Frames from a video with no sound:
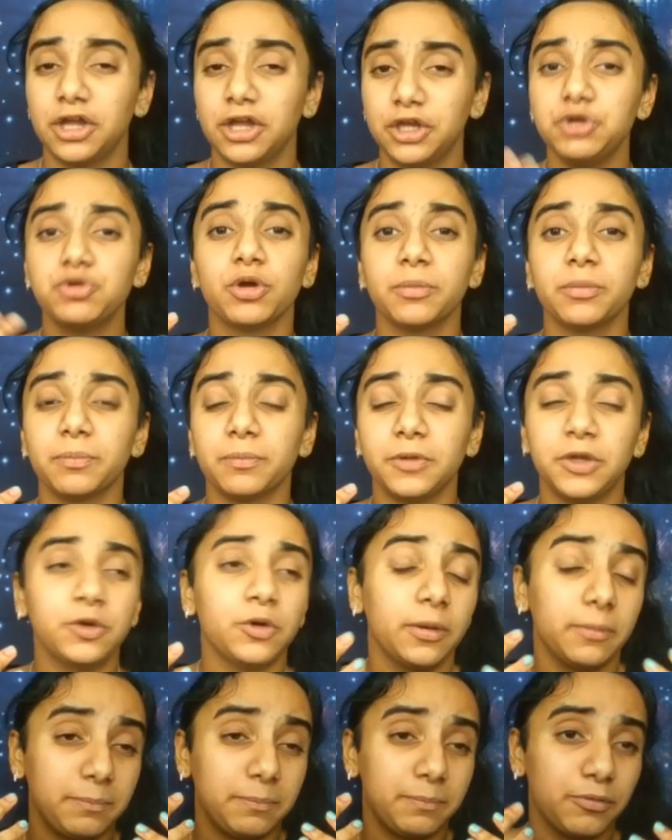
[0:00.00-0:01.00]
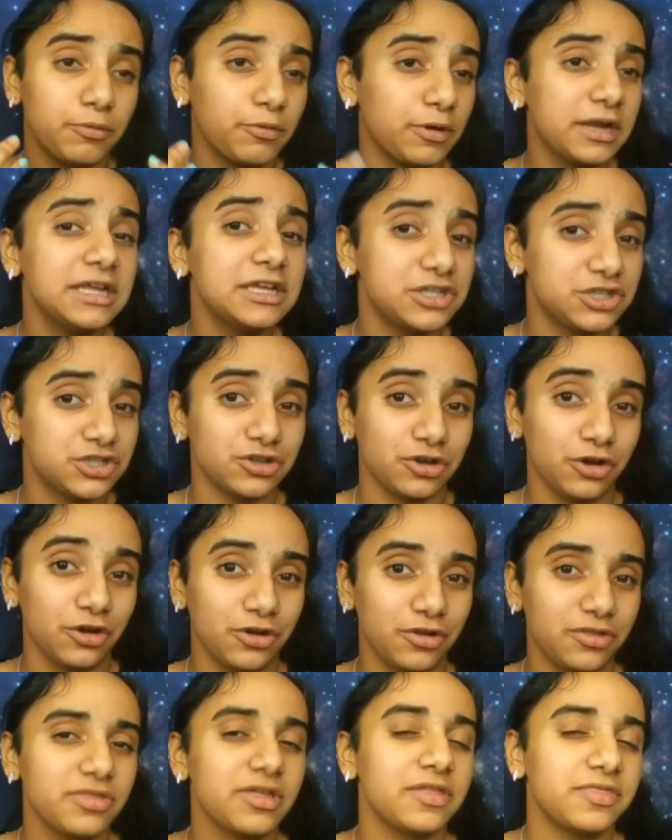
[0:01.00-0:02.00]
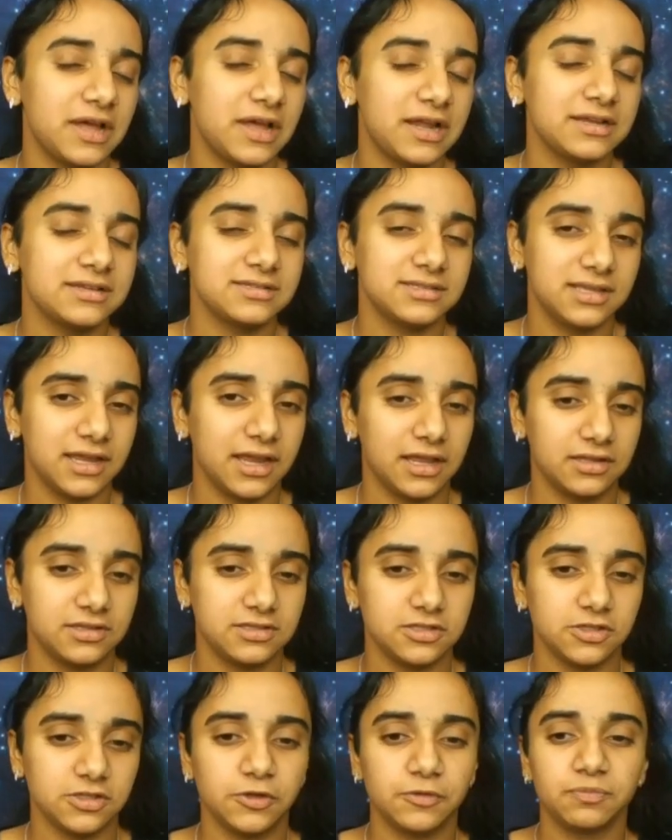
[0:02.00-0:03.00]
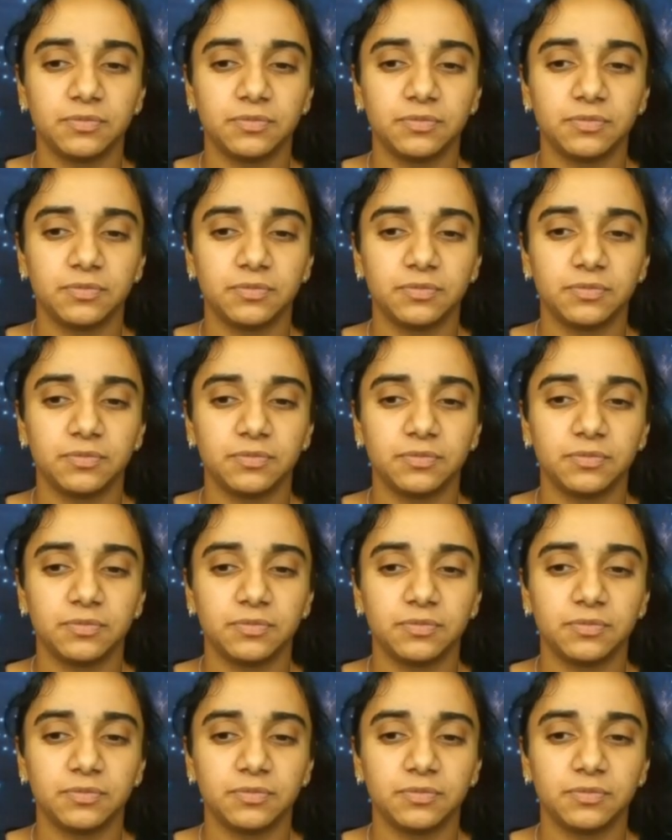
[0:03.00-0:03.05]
you are pretty sure that is the answer.